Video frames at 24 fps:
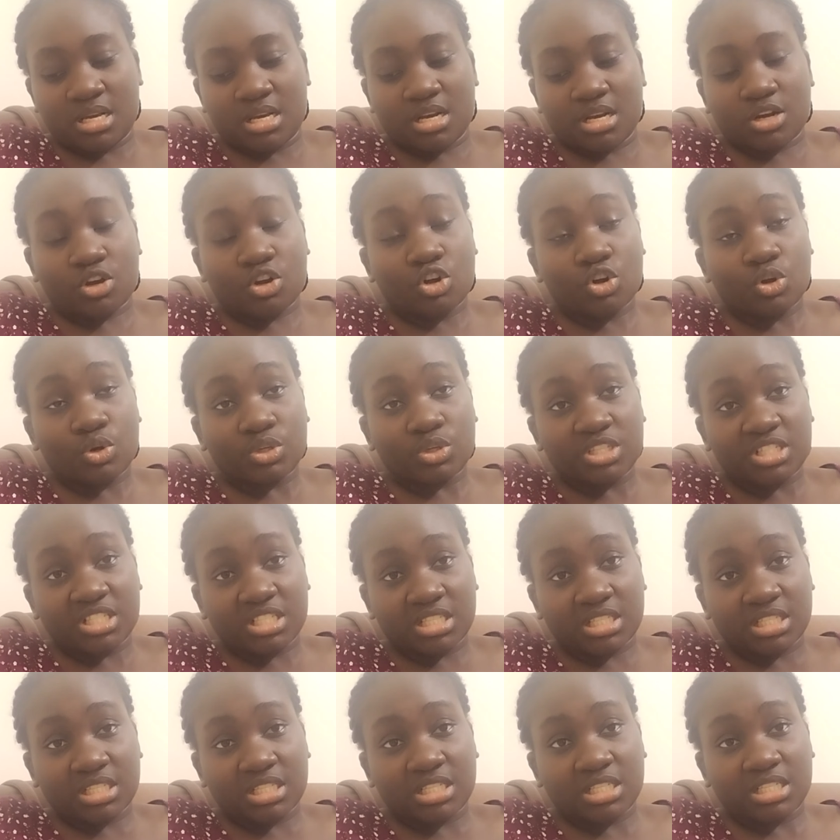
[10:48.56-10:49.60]

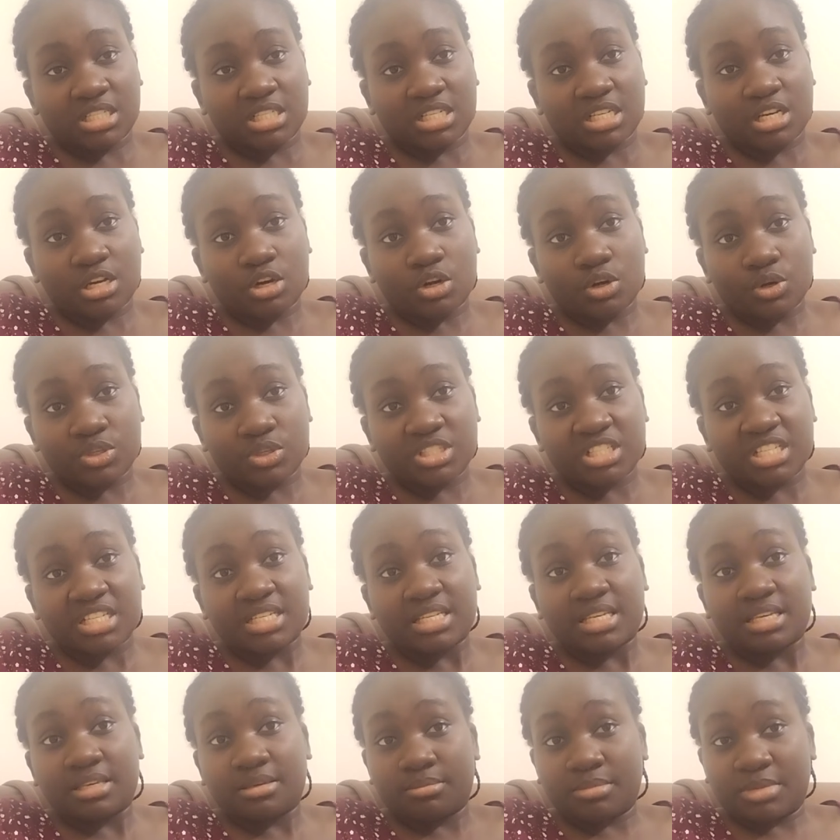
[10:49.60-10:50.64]
clotted
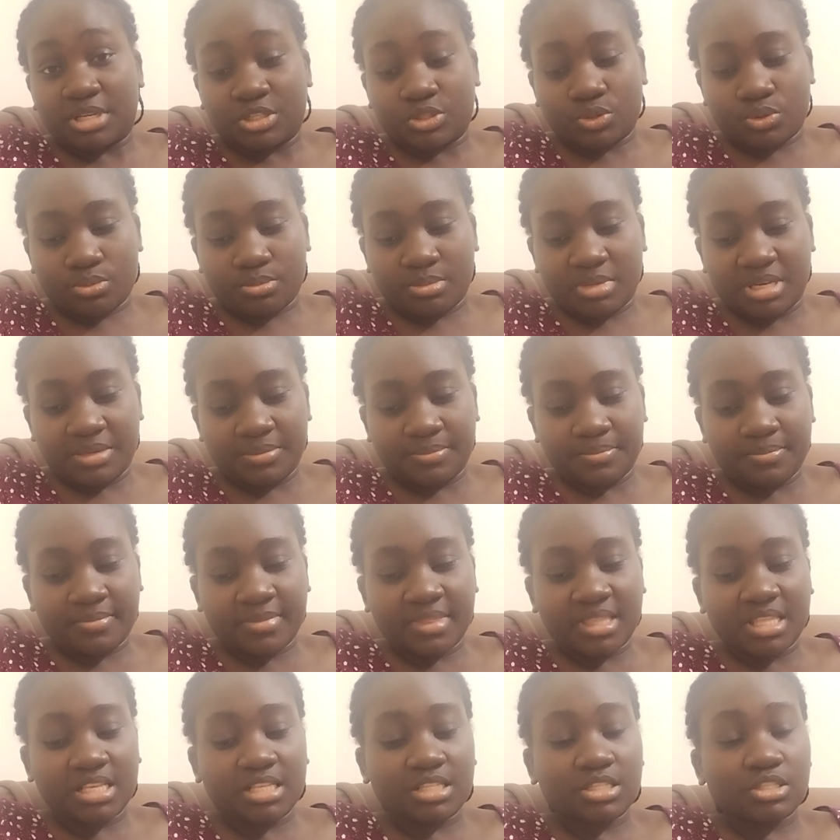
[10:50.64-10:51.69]
hematoma
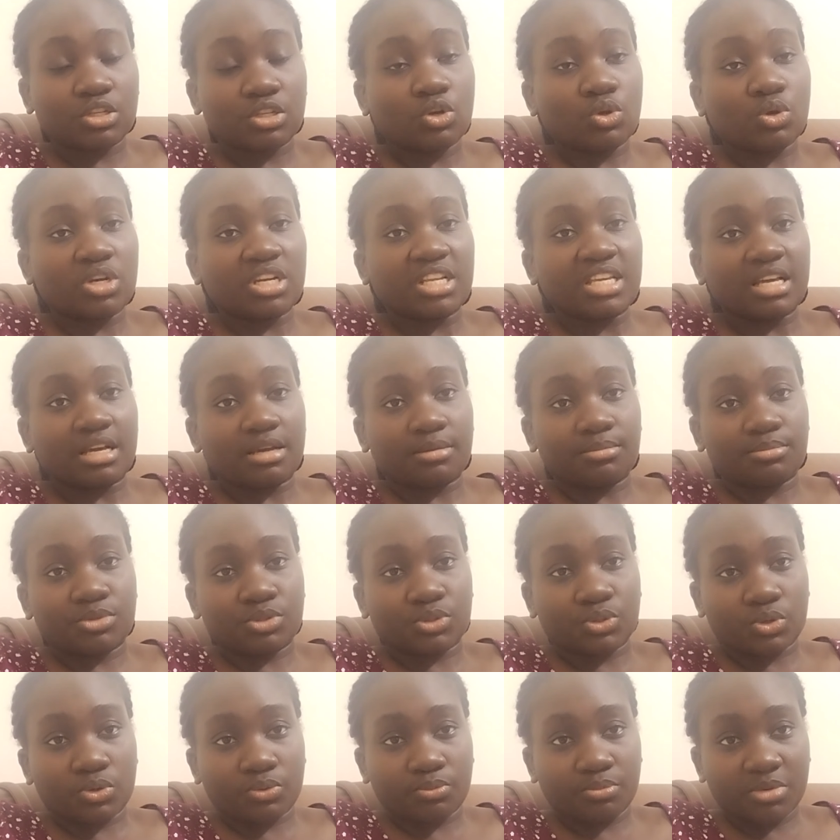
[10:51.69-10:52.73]
is slowly
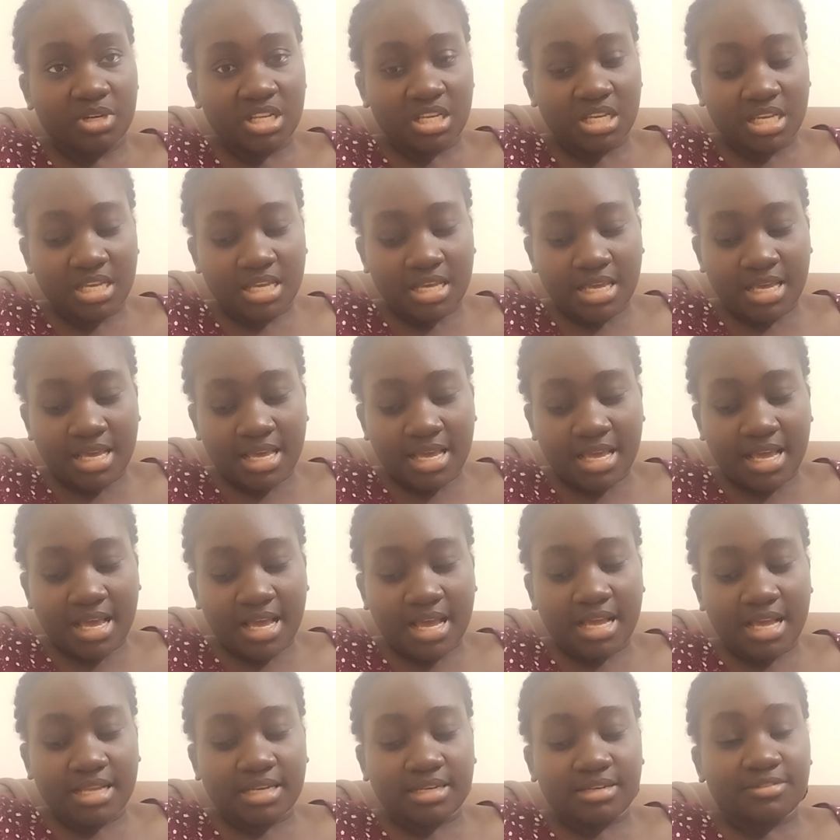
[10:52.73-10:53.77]
absorbed
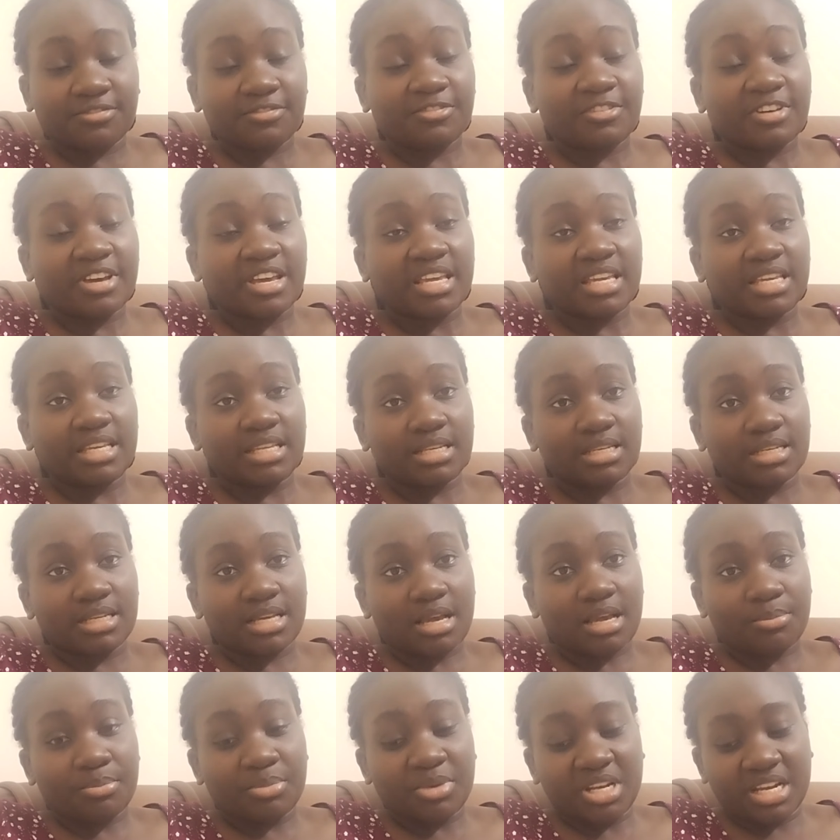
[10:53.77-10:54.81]
and fine
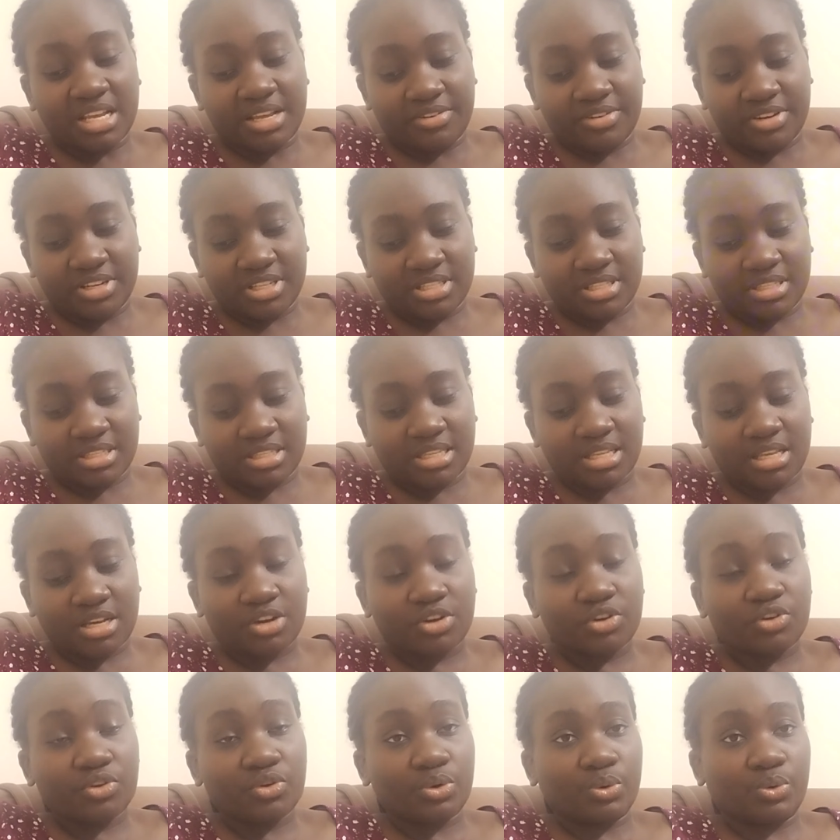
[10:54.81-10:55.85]
capillaries
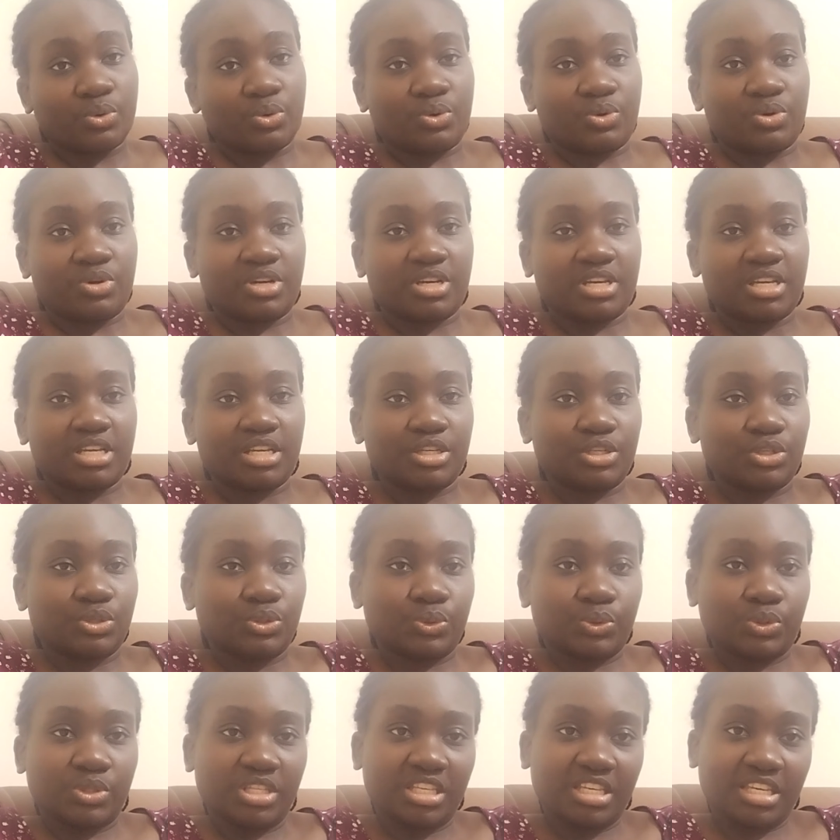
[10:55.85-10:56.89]
grow
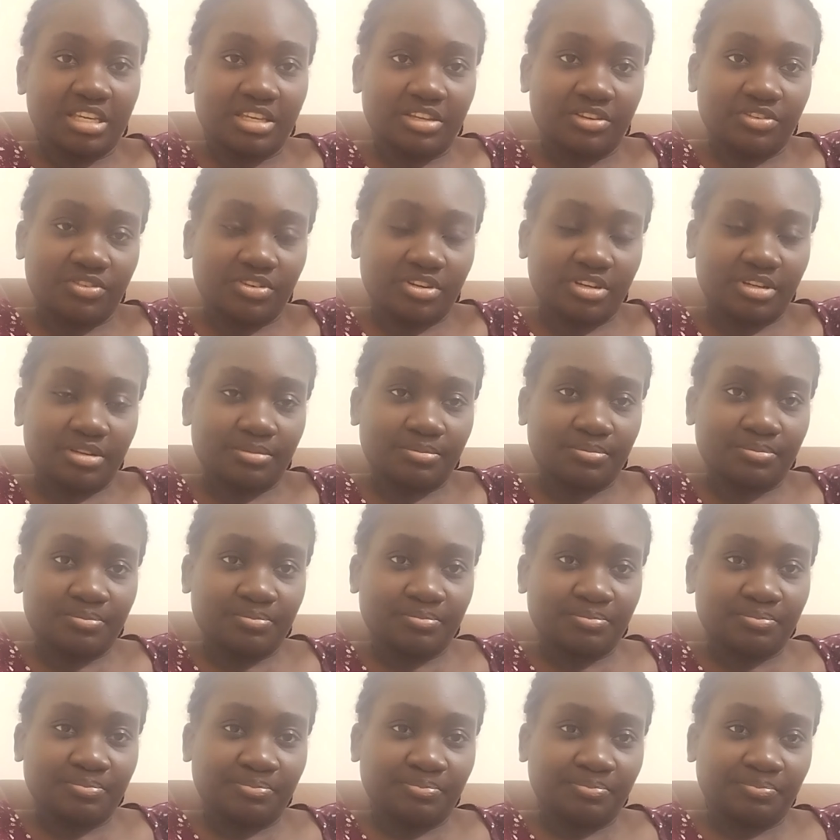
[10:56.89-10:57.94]
into the area.
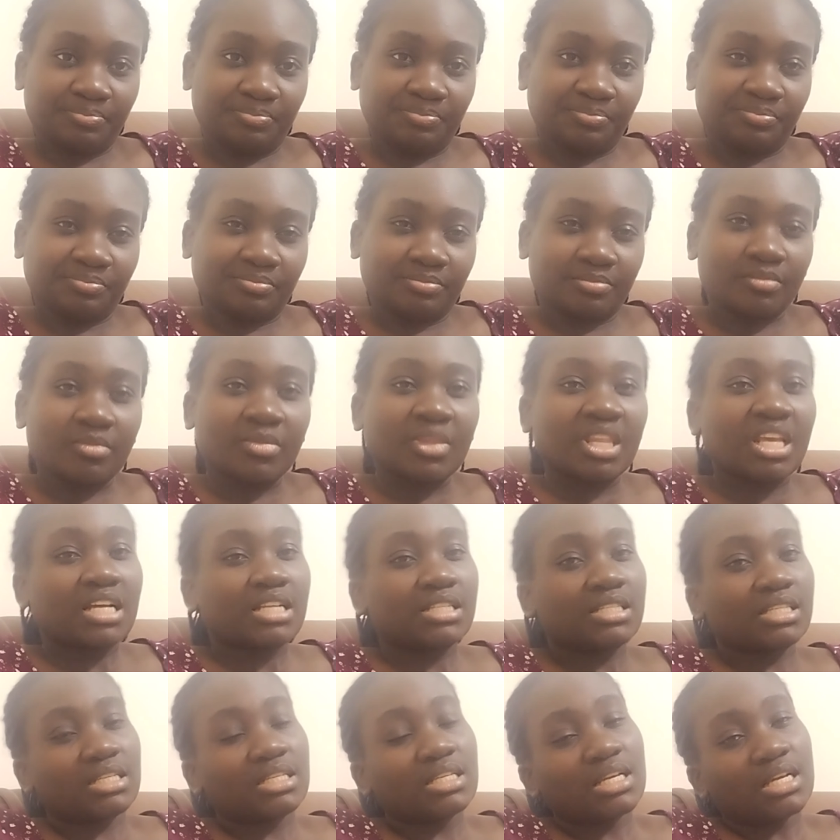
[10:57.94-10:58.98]

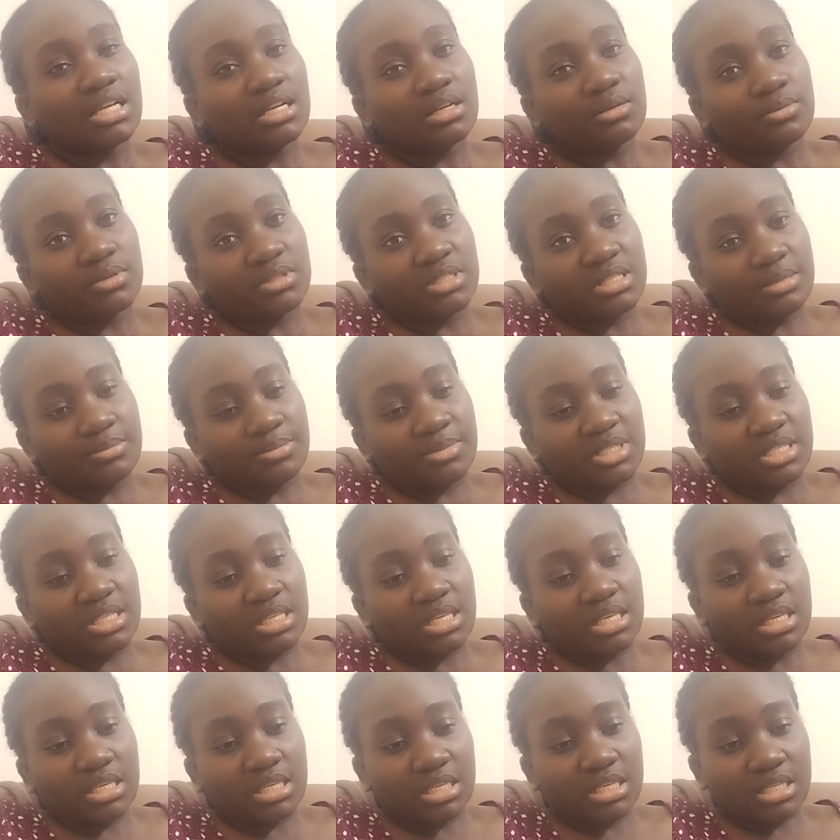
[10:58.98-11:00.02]
Technically, what I'm
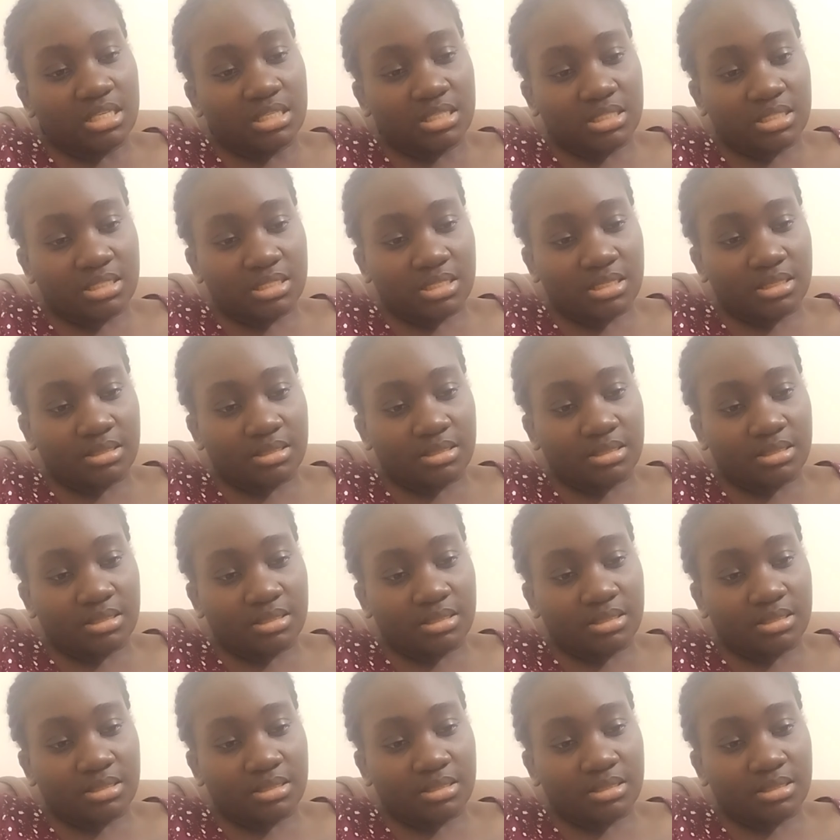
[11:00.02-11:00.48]
saying is